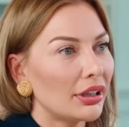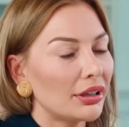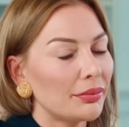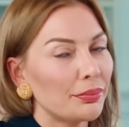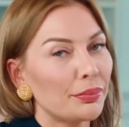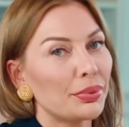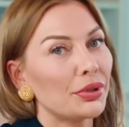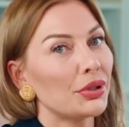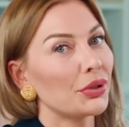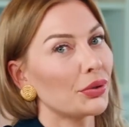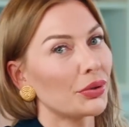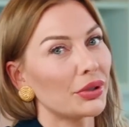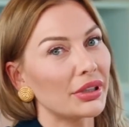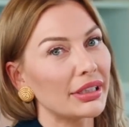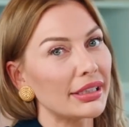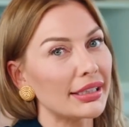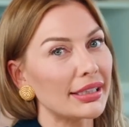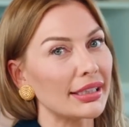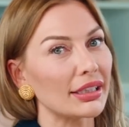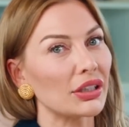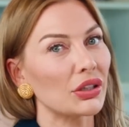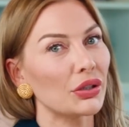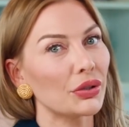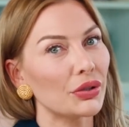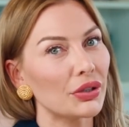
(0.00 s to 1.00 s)
Pure
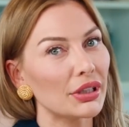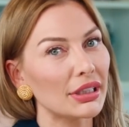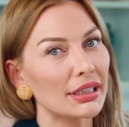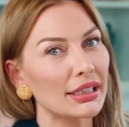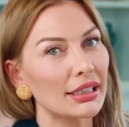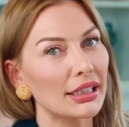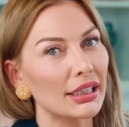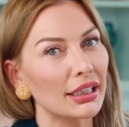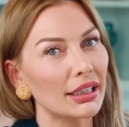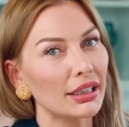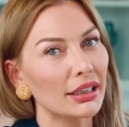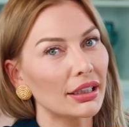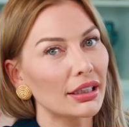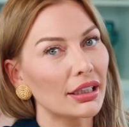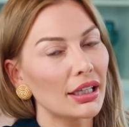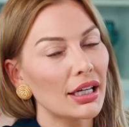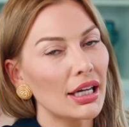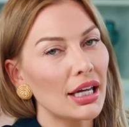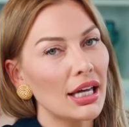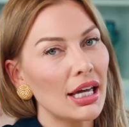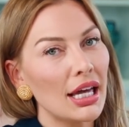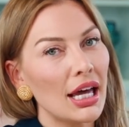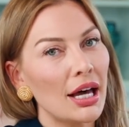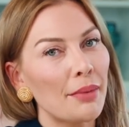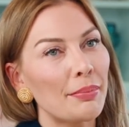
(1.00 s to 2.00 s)
insecurity.
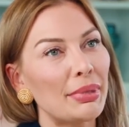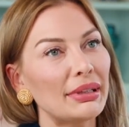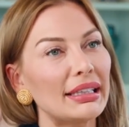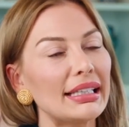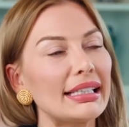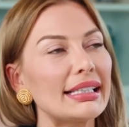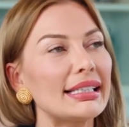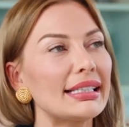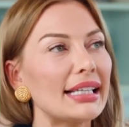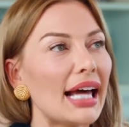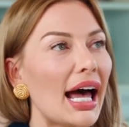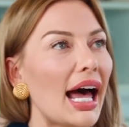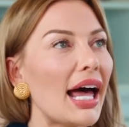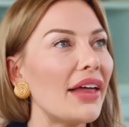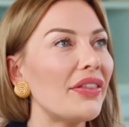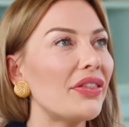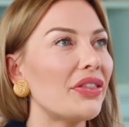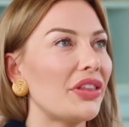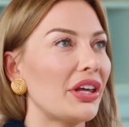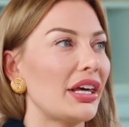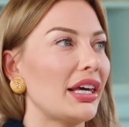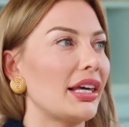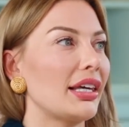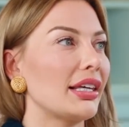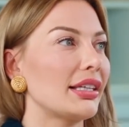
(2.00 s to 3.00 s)
But the sad
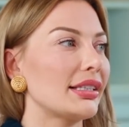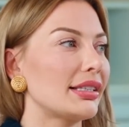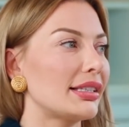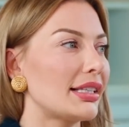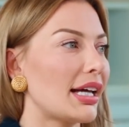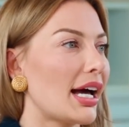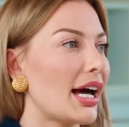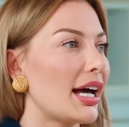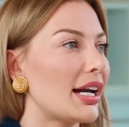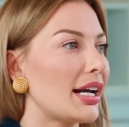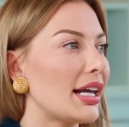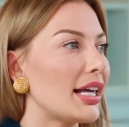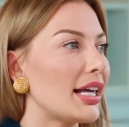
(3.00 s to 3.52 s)
thing is that